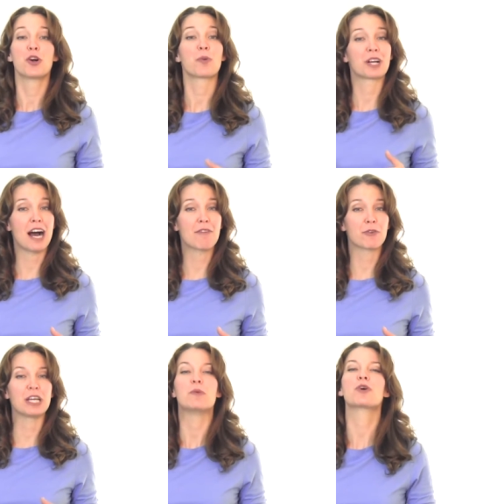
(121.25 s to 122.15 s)
Your
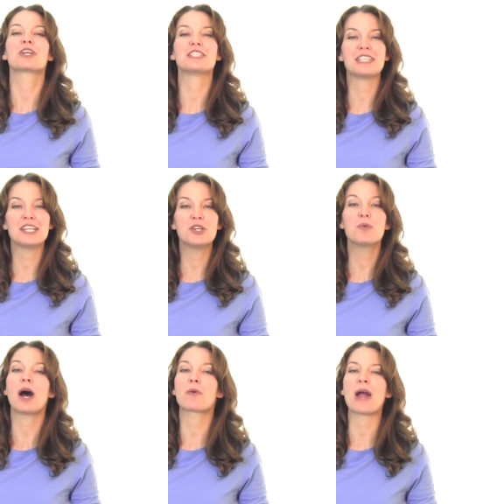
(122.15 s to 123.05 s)
recovery will
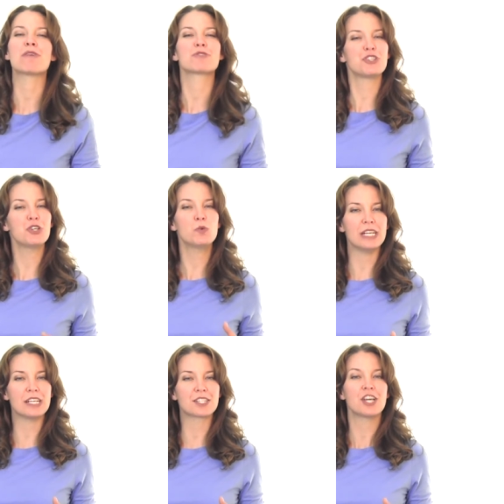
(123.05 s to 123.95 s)
continue around 2
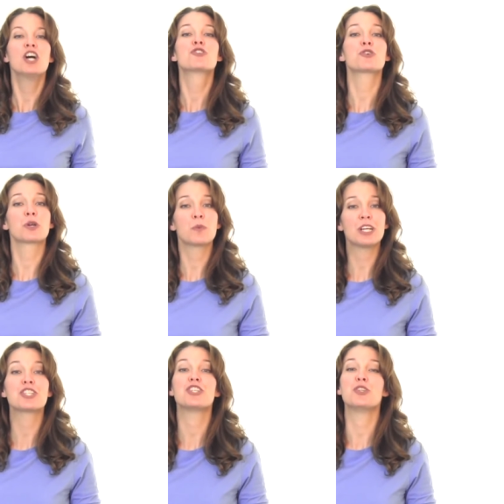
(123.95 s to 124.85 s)
weeks, during
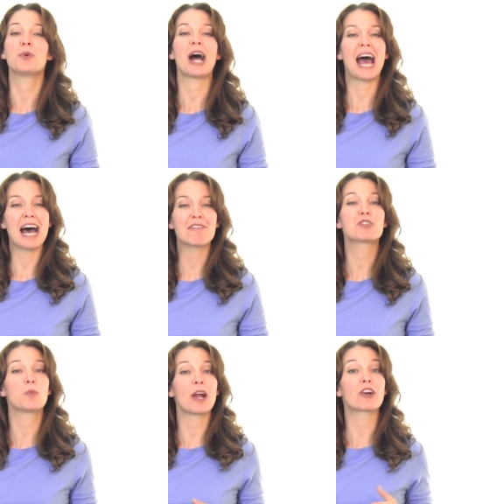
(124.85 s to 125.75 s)
which you will have
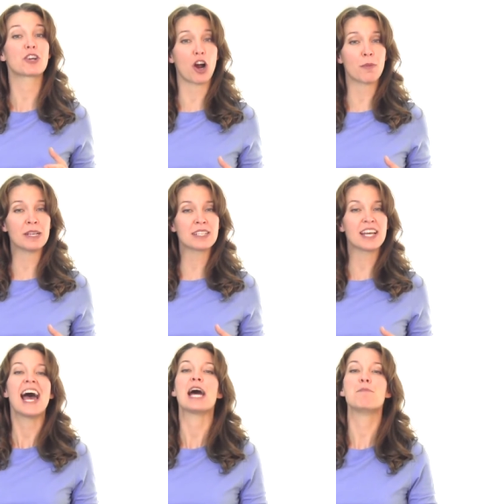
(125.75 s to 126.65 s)
to wear garment
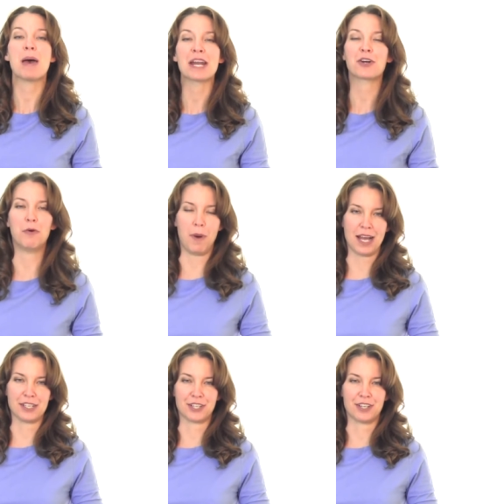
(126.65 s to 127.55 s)
and medical
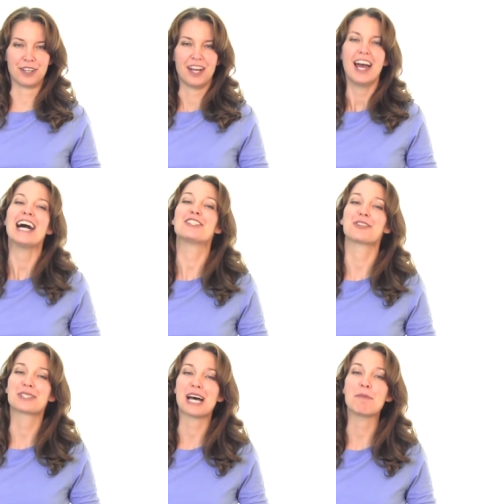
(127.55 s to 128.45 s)
binder, as
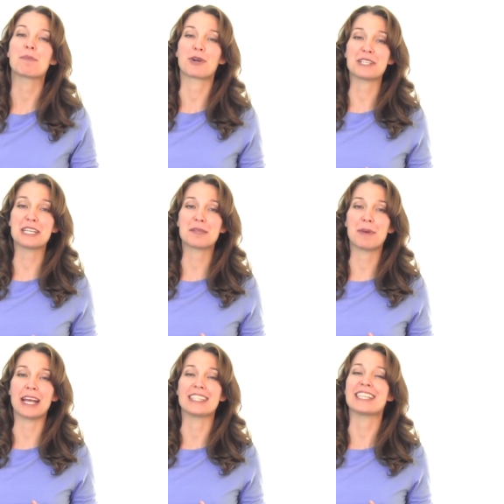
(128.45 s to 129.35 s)
your tummy
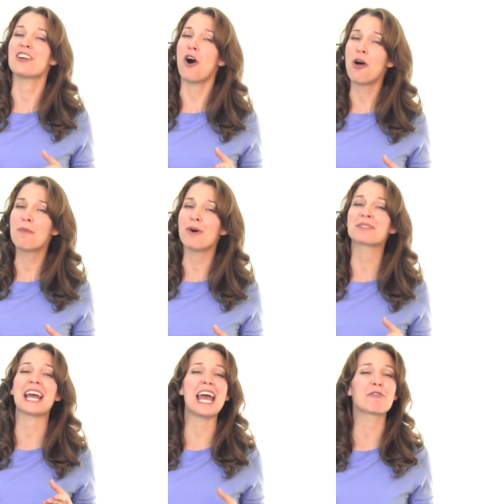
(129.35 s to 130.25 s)
participates in
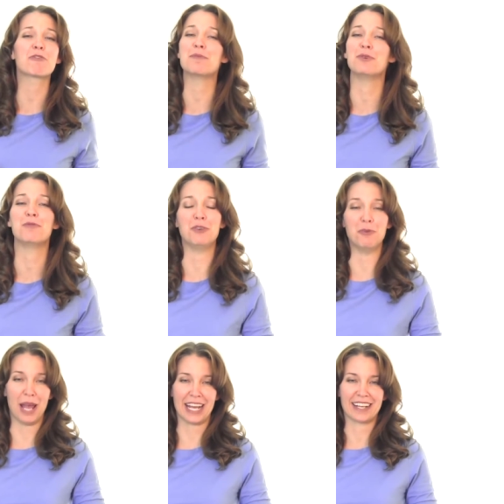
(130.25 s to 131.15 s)
almost every move
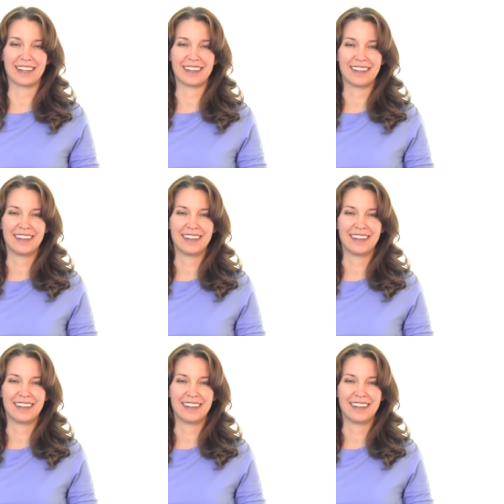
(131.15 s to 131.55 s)
you make.